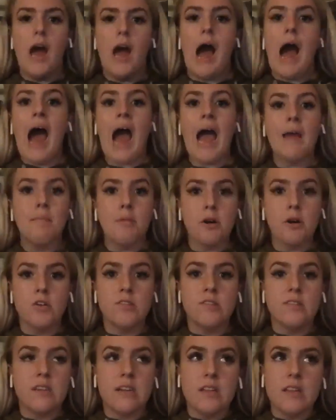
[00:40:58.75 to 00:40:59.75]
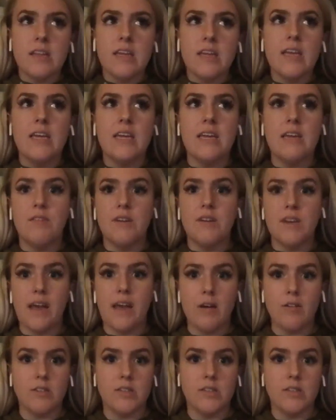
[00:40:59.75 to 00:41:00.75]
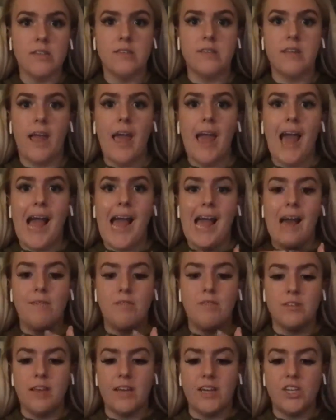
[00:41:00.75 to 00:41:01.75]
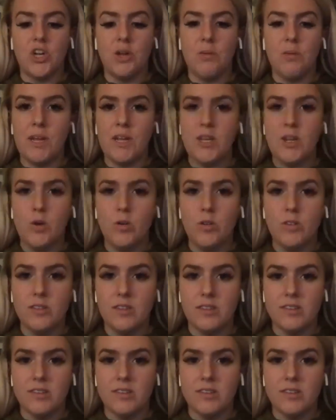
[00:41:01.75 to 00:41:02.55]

I personally, even now to this day, I have a section in my notes that